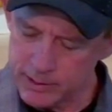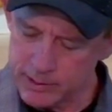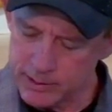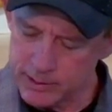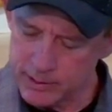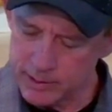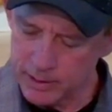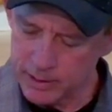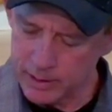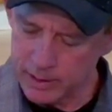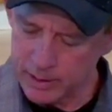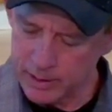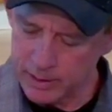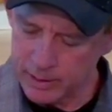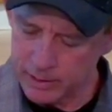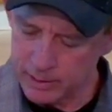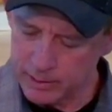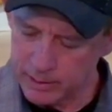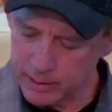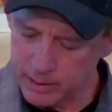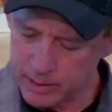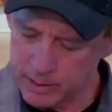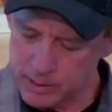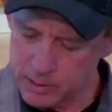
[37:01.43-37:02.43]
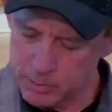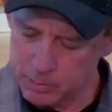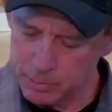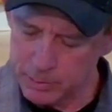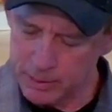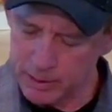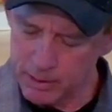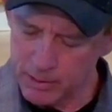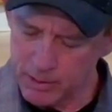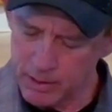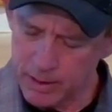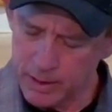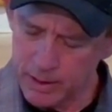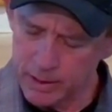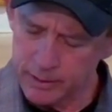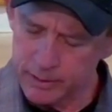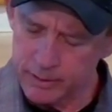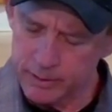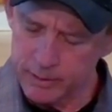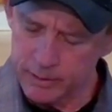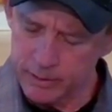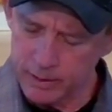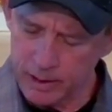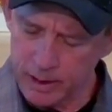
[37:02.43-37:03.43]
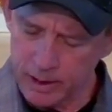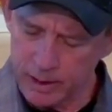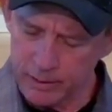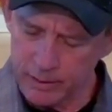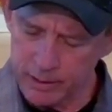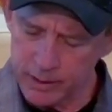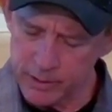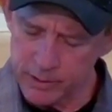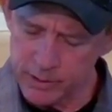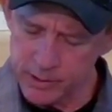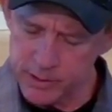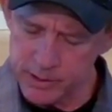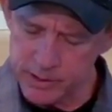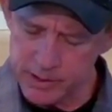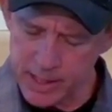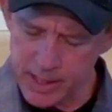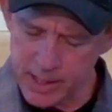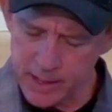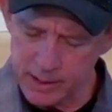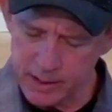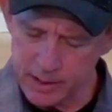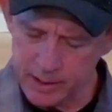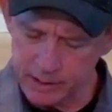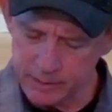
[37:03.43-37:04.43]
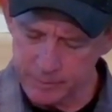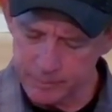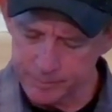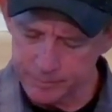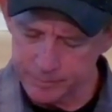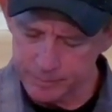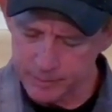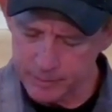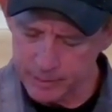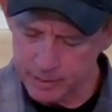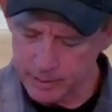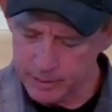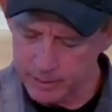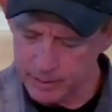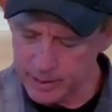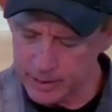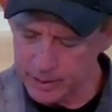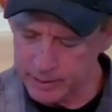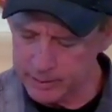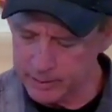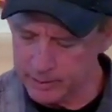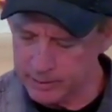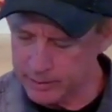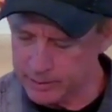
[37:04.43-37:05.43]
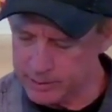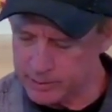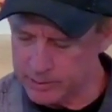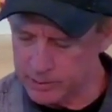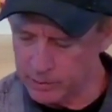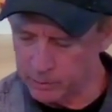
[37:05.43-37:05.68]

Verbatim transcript: uh, is beyond our understanding, that there is no,